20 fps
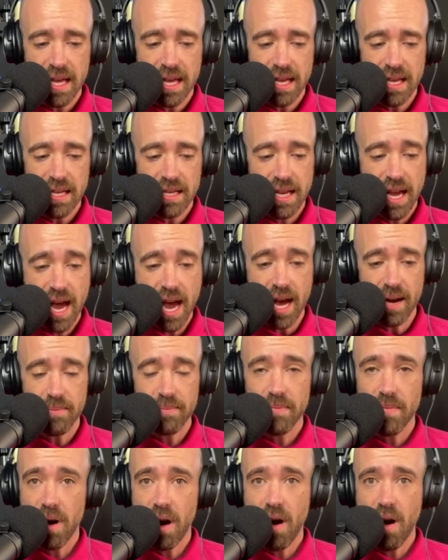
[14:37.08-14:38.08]
Yeah,
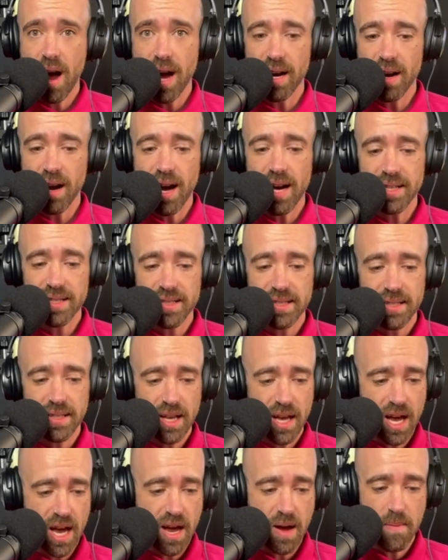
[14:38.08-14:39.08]
all right, guys.
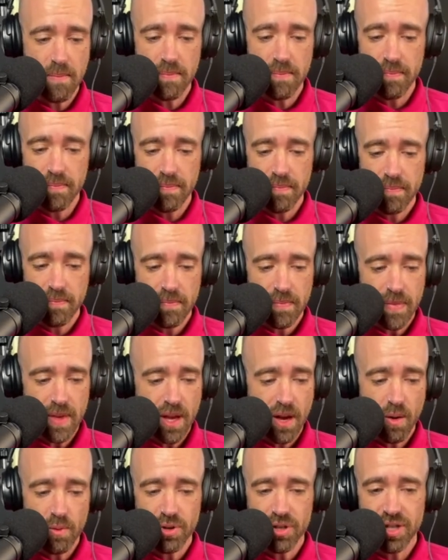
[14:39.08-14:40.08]
Oh,
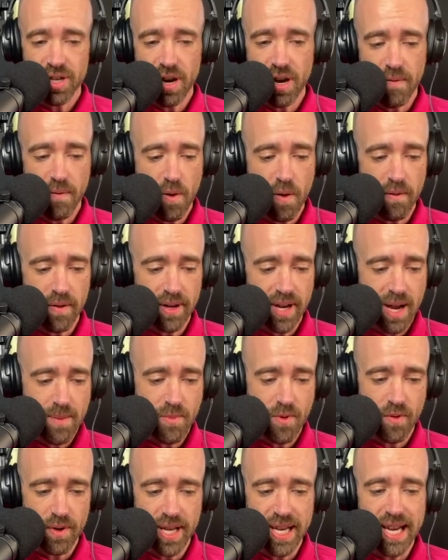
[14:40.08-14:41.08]
shit, I forgot the name
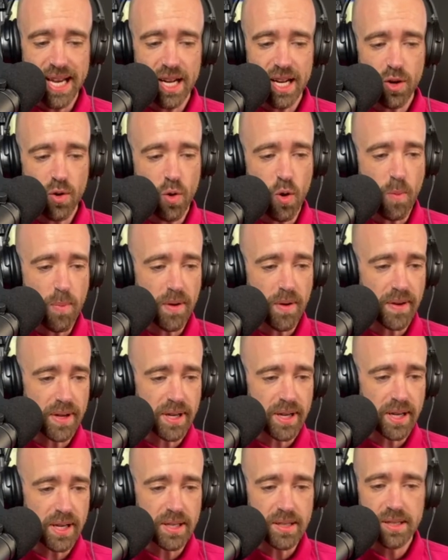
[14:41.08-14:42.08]
already. Killerkorp, I
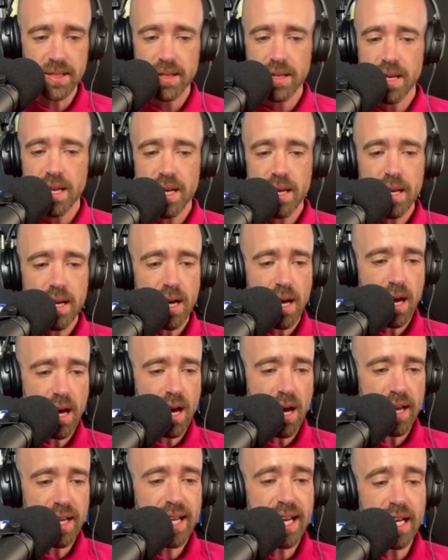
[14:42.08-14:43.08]
think it is.
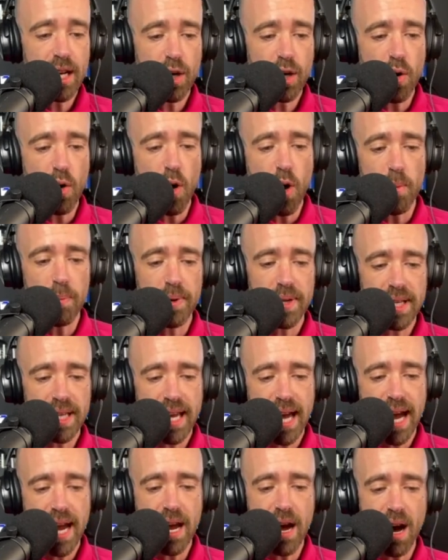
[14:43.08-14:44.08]
Killerkorp,
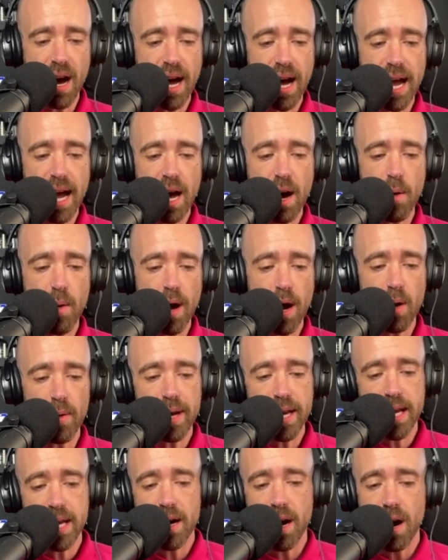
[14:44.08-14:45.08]

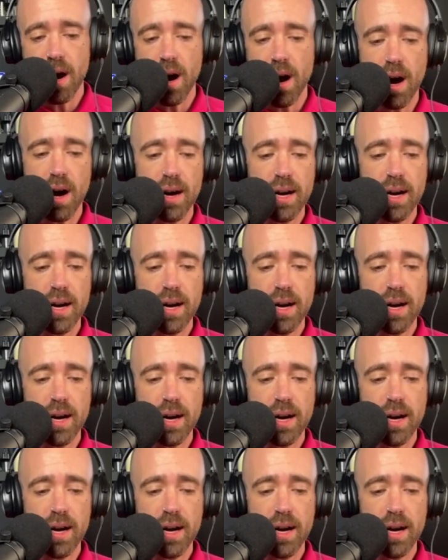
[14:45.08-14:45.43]
Killerkorp.